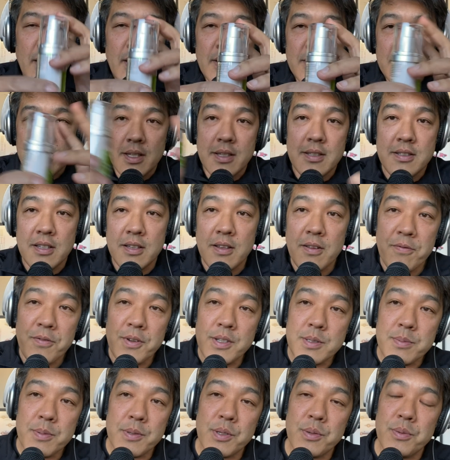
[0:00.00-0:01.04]
So it's a
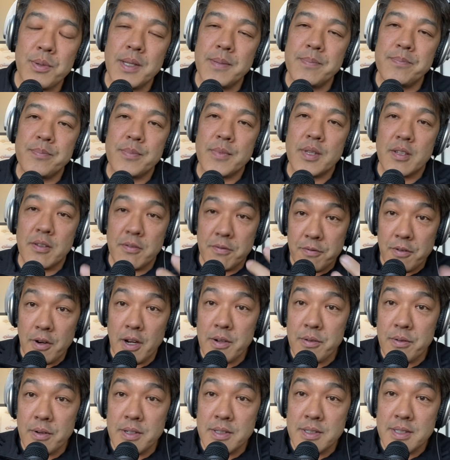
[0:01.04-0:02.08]
difference between
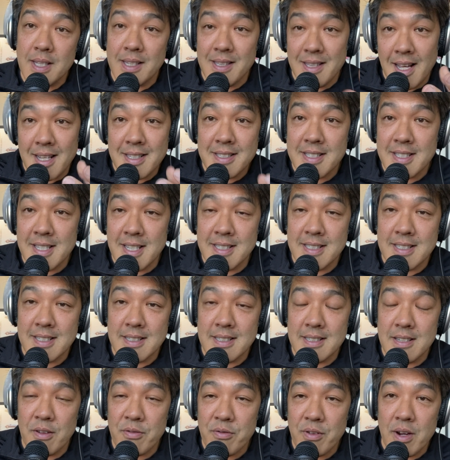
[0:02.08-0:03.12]
fragrant and
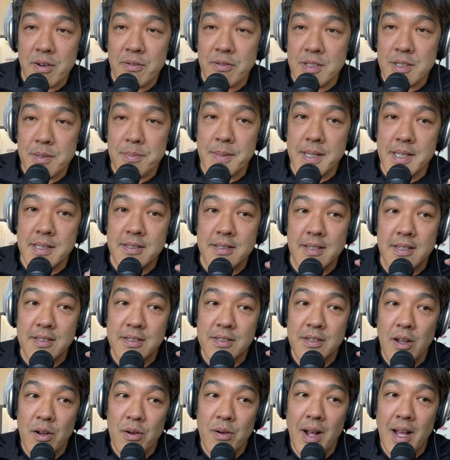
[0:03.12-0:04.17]
unscented. Fragrance means there's
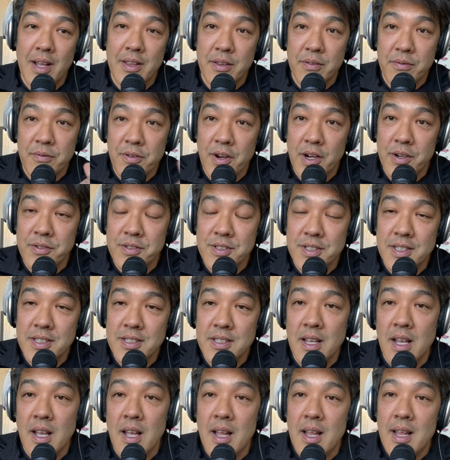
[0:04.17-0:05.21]
no added
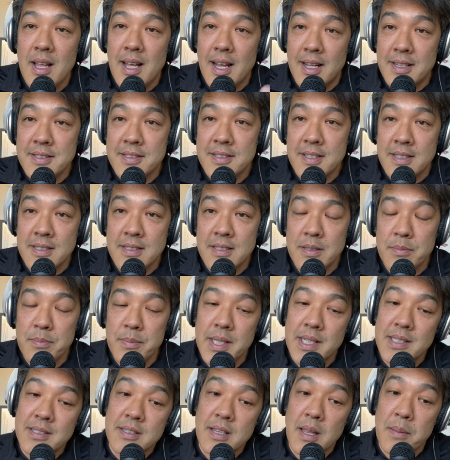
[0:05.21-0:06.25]
fragrances. Unscented
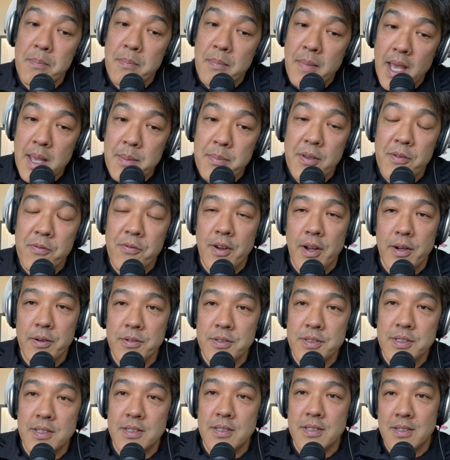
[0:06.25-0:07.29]
means there may be
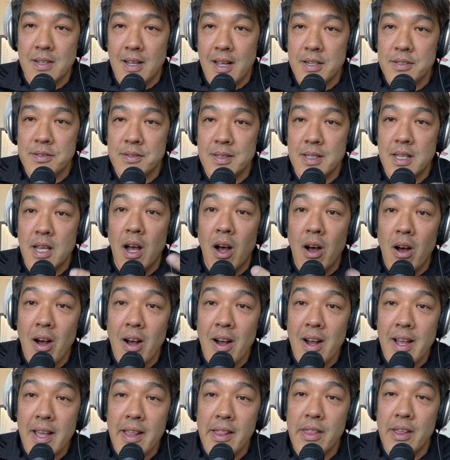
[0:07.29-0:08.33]
fragrances to actually
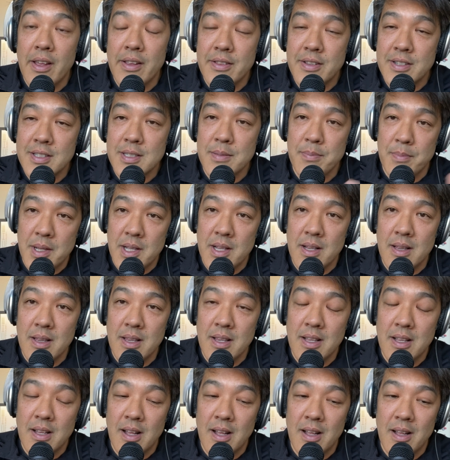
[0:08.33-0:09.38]
hide the
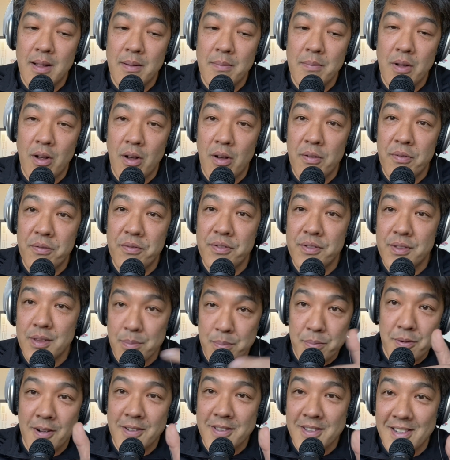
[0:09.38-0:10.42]
smell um, of the
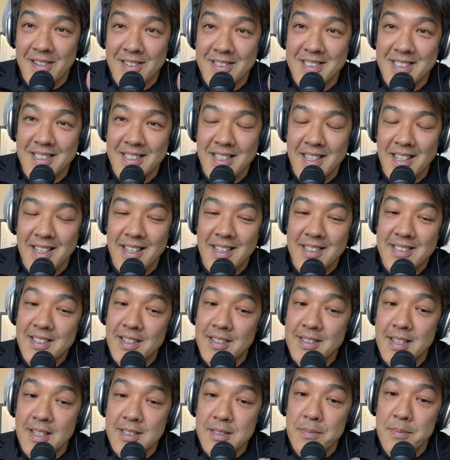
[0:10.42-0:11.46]
product. So
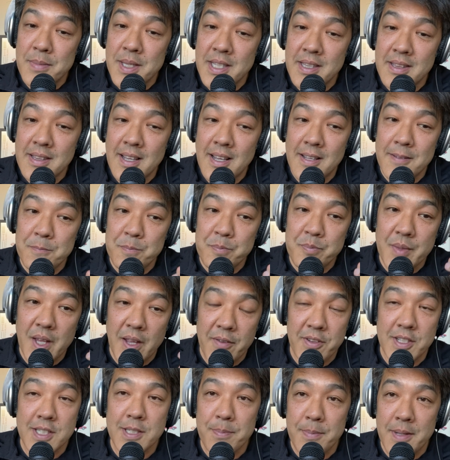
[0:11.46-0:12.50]
it doesn't mean that
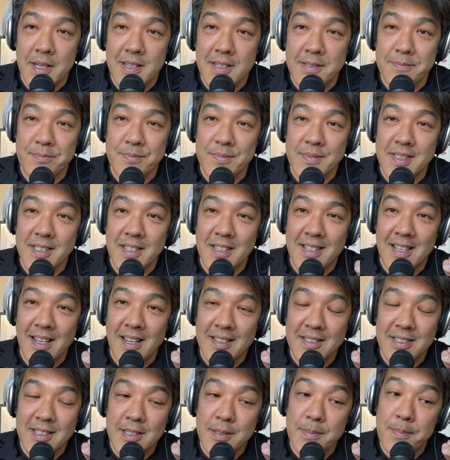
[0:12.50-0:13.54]
if you smell it, you
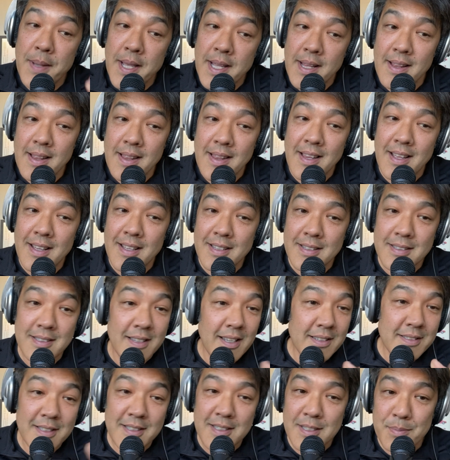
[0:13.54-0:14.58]
can't smell. It
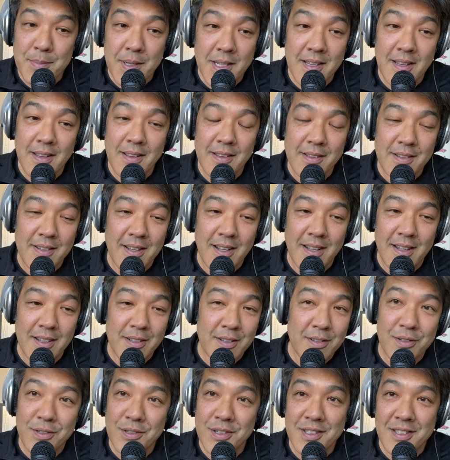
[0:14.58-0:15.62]
doesn't smell uh,
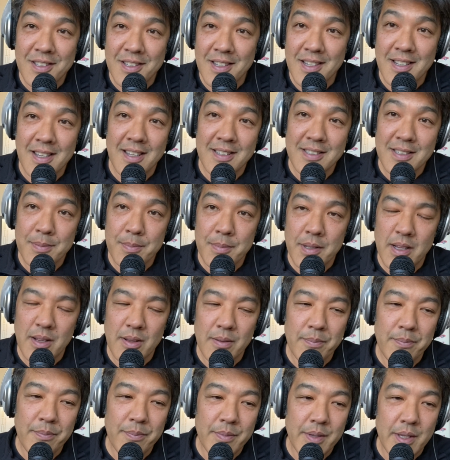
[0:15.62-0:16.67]
good. you can't
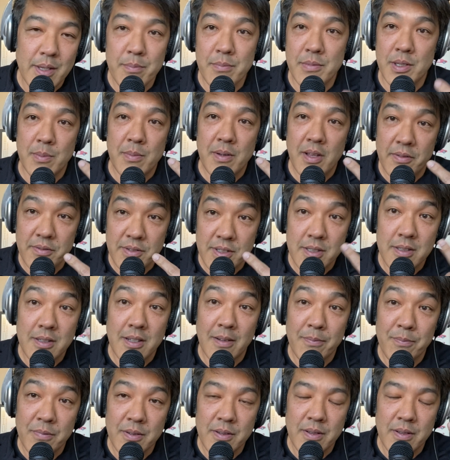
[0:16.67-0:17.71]
smell. You, you might have stuff